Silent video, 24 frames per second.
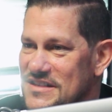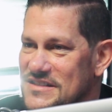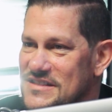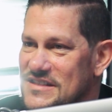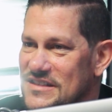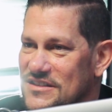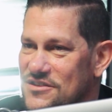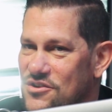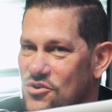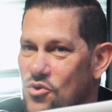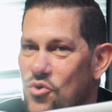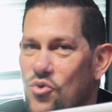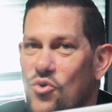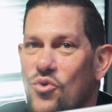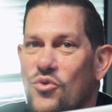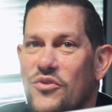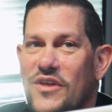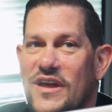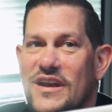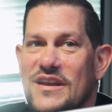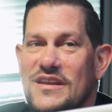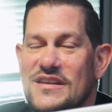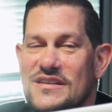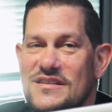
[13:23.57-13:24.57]
It's cool
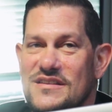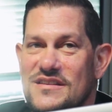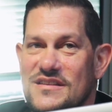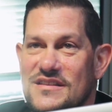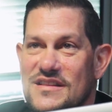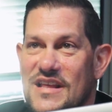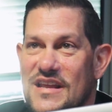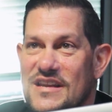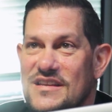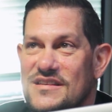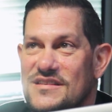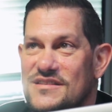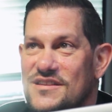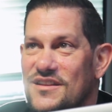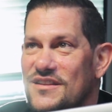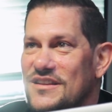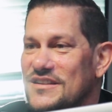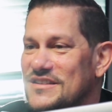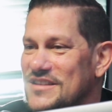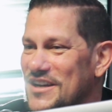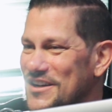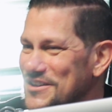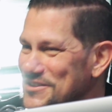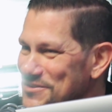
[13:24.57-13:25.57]
that he's still
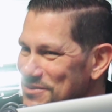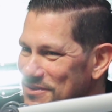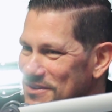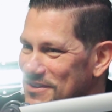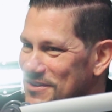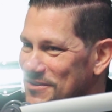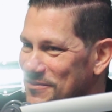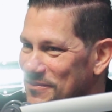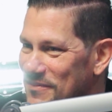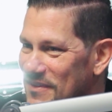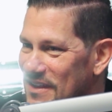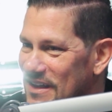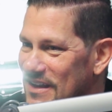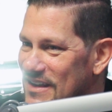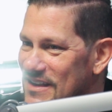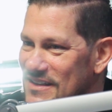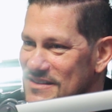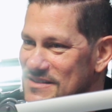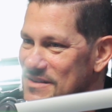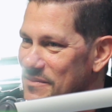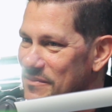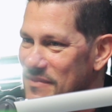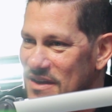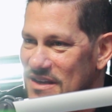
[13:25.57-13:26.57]
in touch with them. Like,
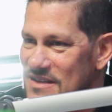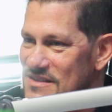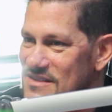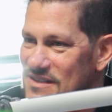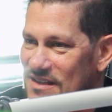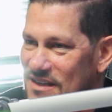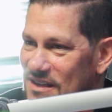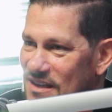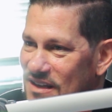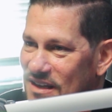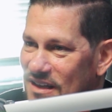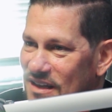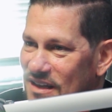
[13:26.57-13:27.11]
it's amazing.